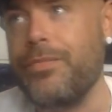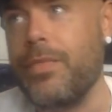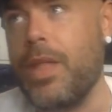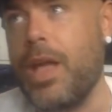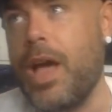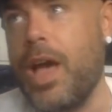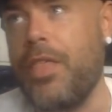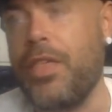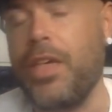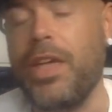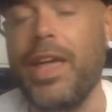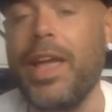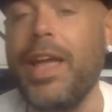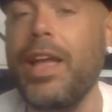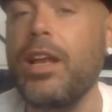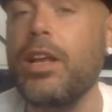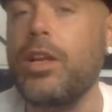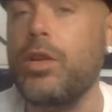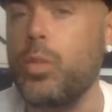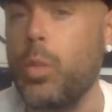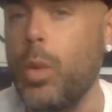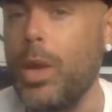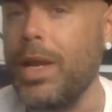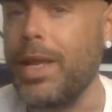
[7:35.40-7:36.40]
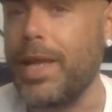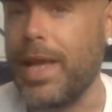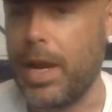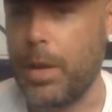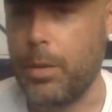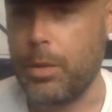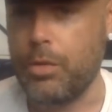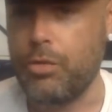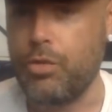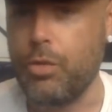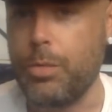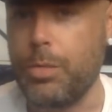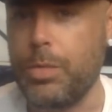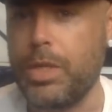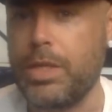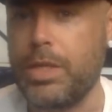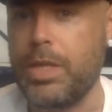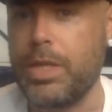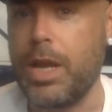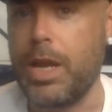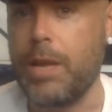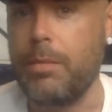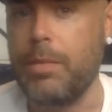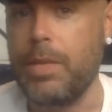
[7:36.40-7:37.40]
I think England will get out the group this
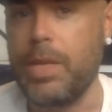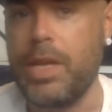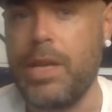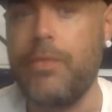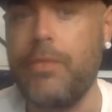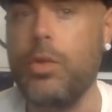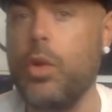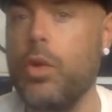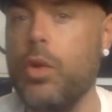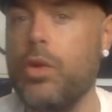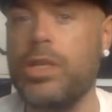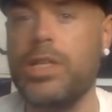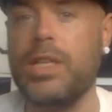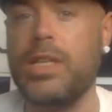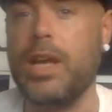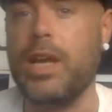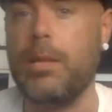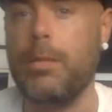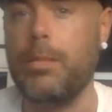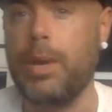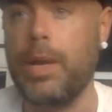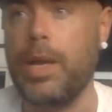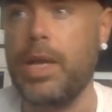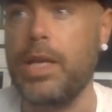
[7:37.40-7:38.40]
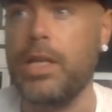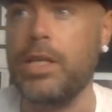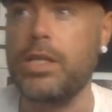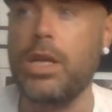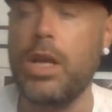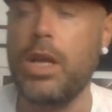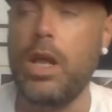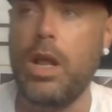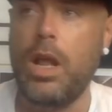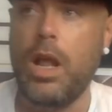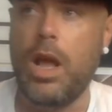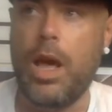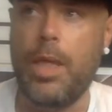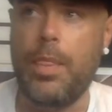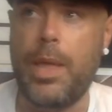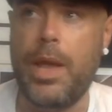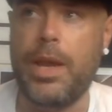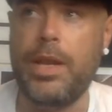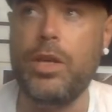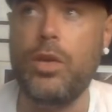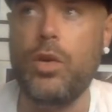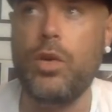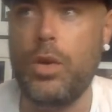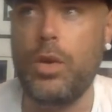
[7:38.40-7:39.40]
time, even though it's second place. And
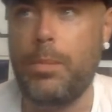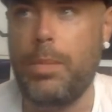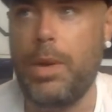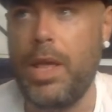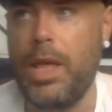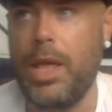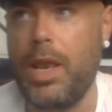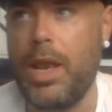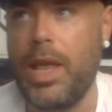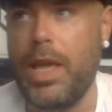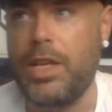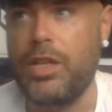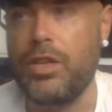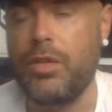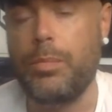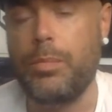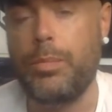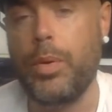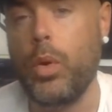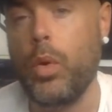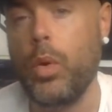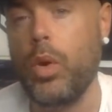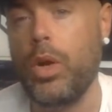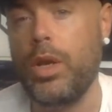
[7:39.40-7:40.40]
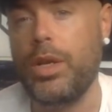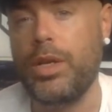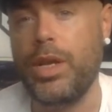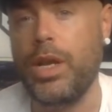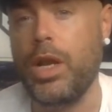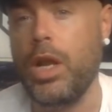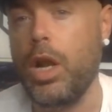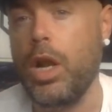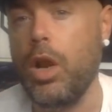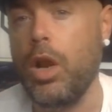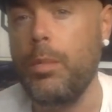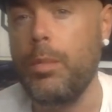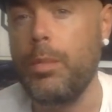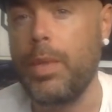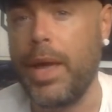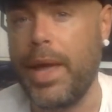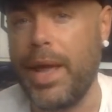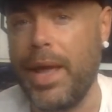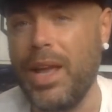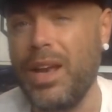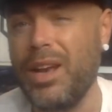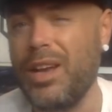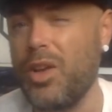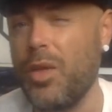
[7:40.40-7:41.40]
then you're going to play the likes of Poland and Colombia.
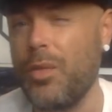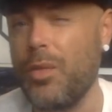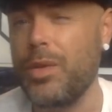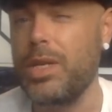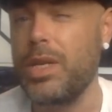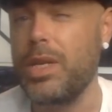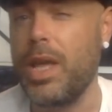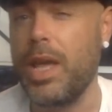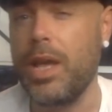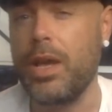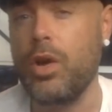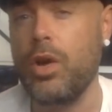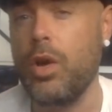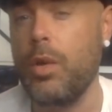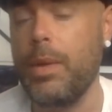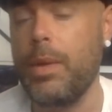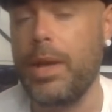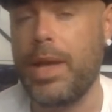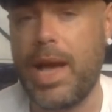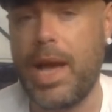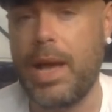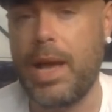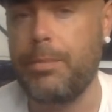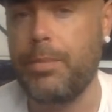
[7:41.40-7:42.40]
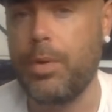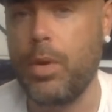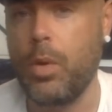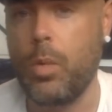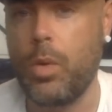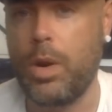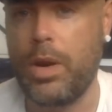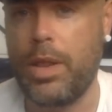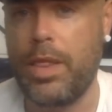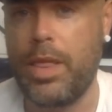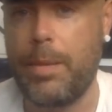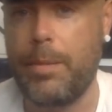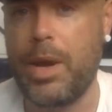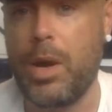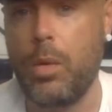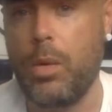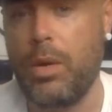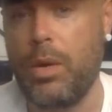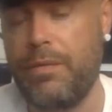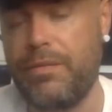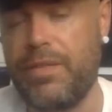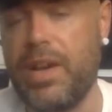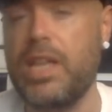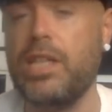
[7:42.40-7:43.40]
England on the day can't put one of them
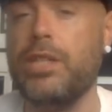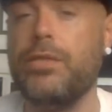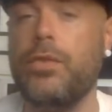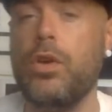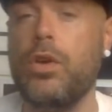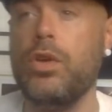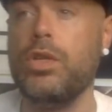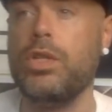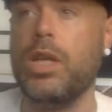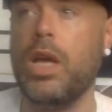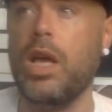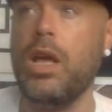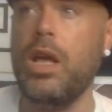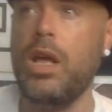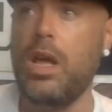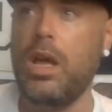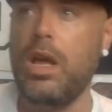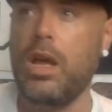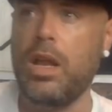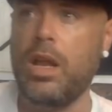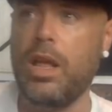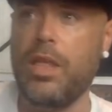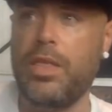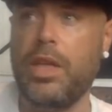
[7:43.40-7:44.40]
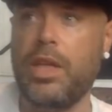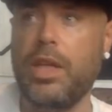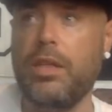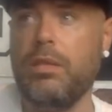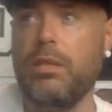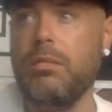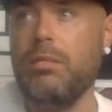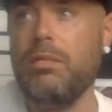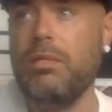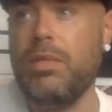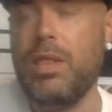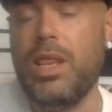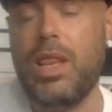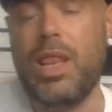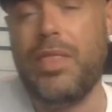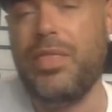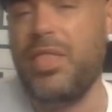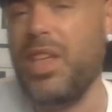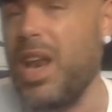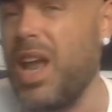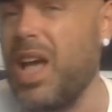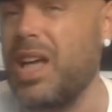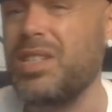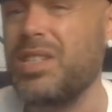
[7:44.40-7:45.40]
out, and vice versa. I think the
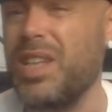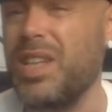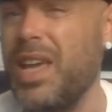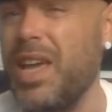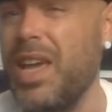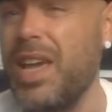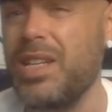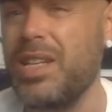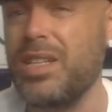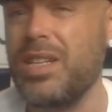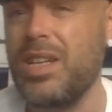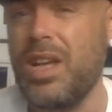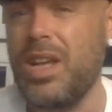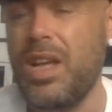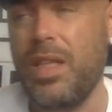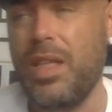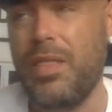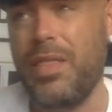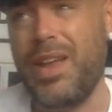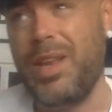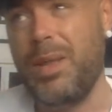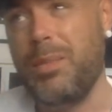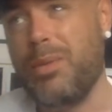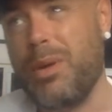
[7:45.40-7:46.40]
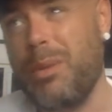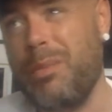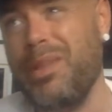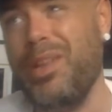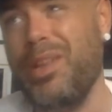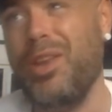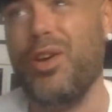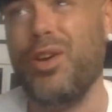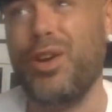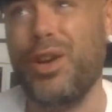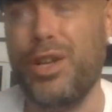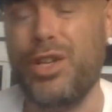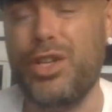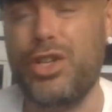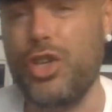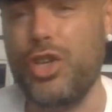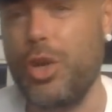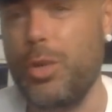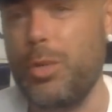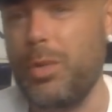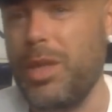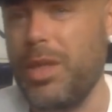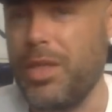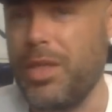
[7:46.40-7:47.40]
last eight, then you're probably looking at
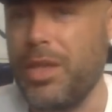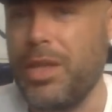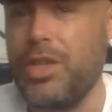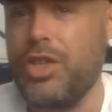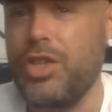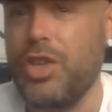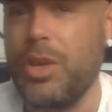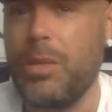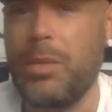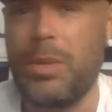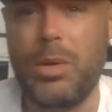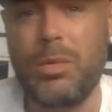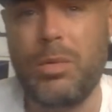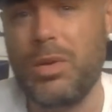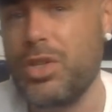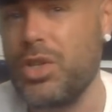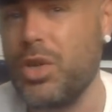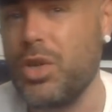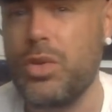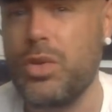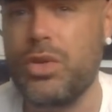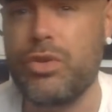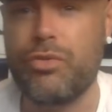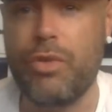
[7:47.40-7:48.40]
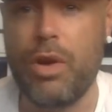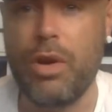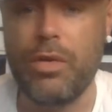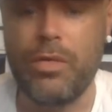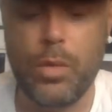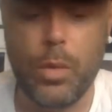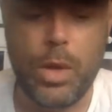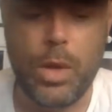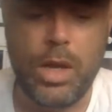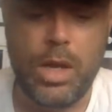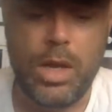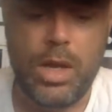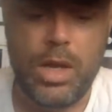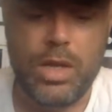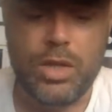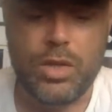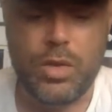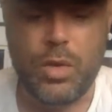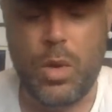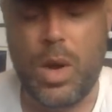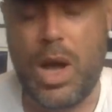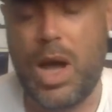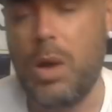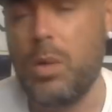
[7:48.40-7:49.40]
Germany. I think Germany were too strong for it.
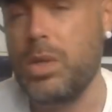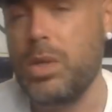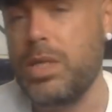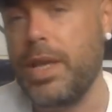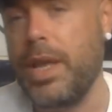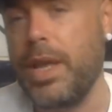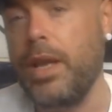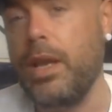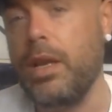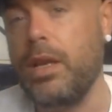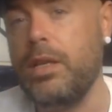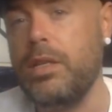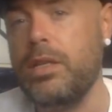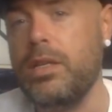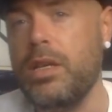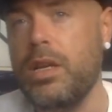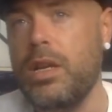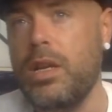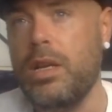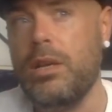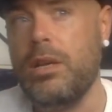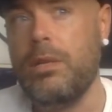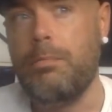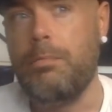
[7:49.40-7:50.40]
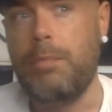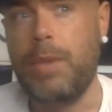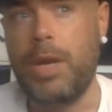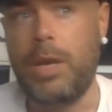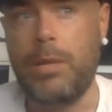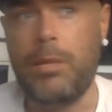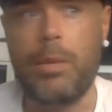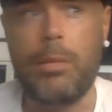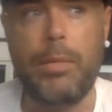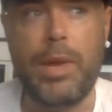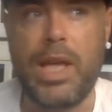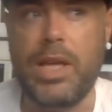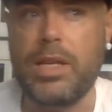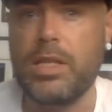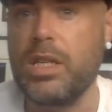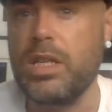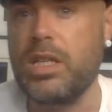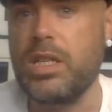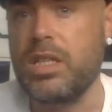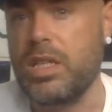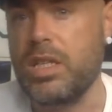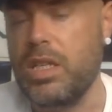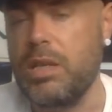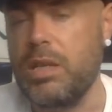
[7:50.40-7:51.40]
So I would say England, minimum last
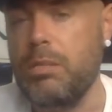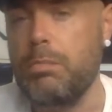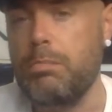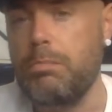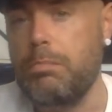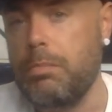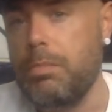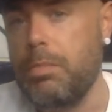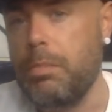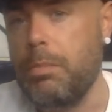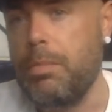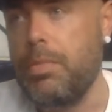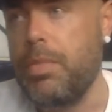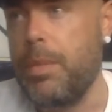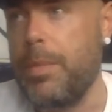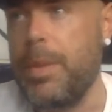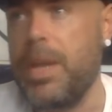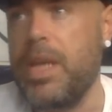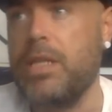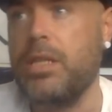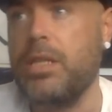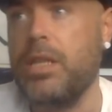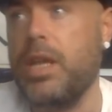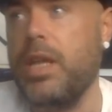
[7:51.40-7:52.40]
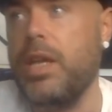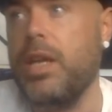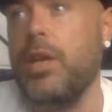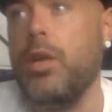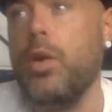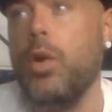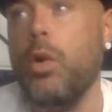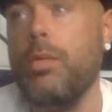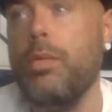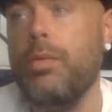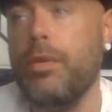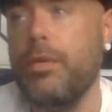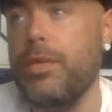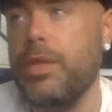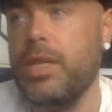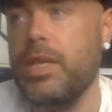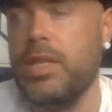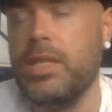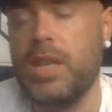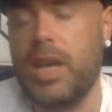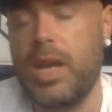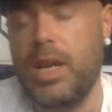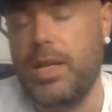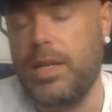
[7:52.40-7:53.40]
16, the best that you can hope for
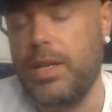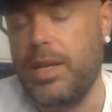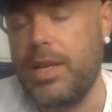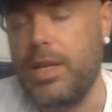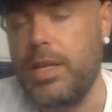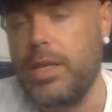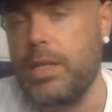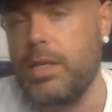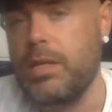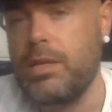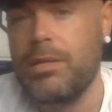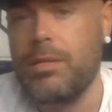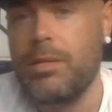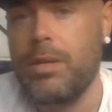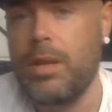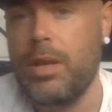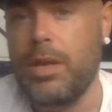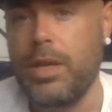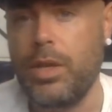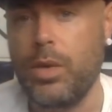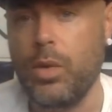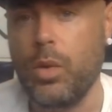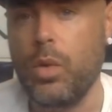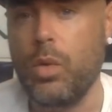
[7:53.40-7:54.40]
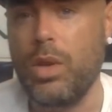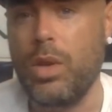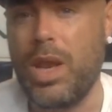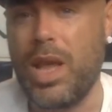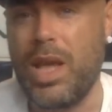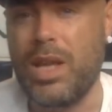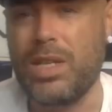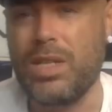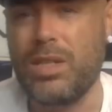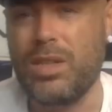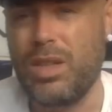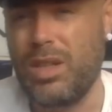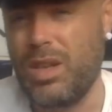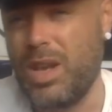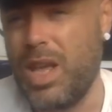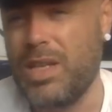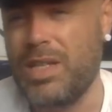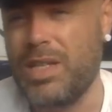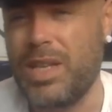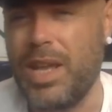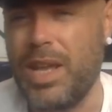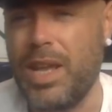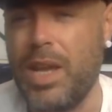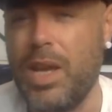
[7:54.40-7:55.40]
this side is, you know, the
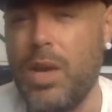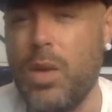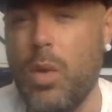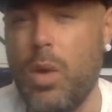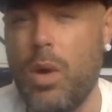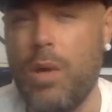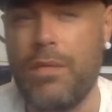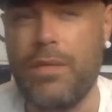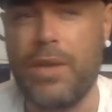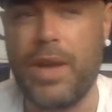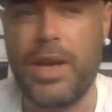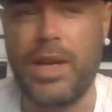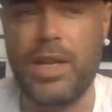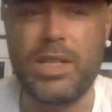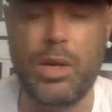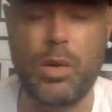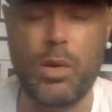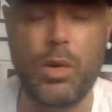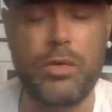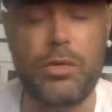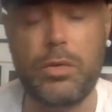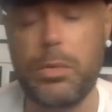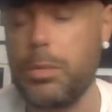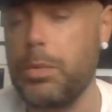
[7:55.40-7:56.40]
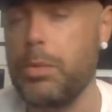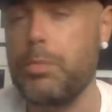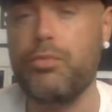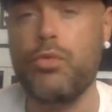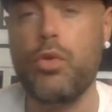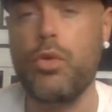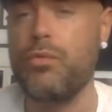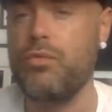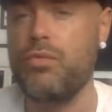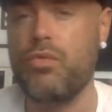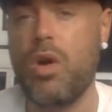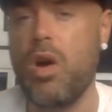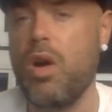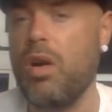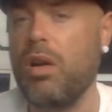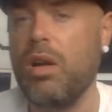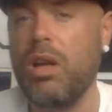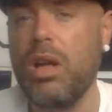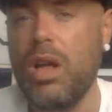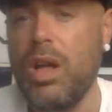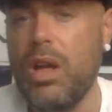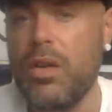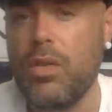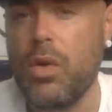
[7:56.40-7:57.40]
last eight quarterfinals. I'd love to be proven wrong.
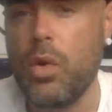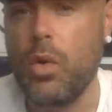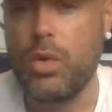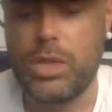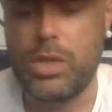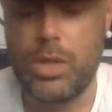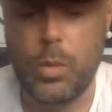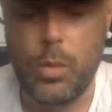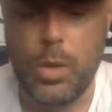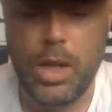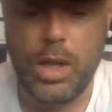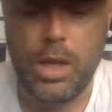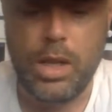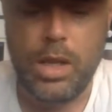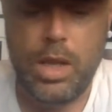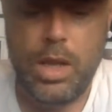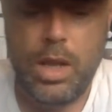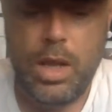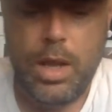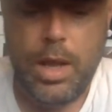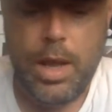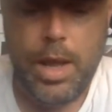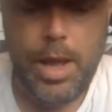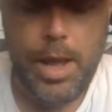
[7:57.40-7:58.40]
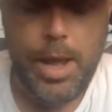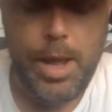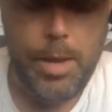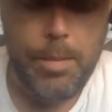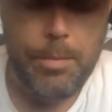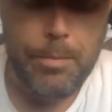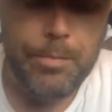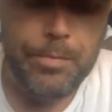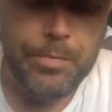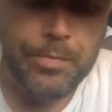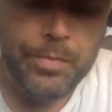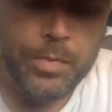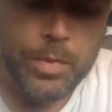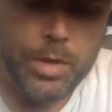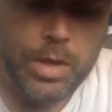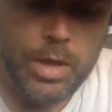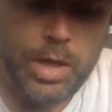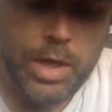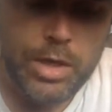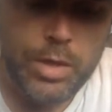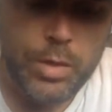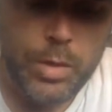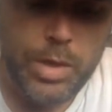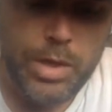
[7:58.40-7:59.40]
Of course I will.
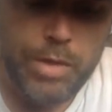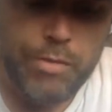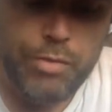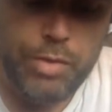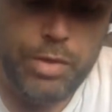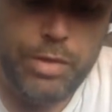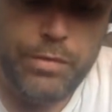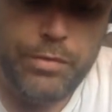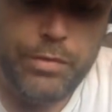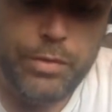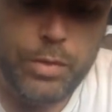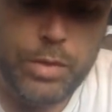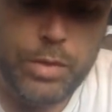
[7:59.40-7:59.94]
Let's quickly run you through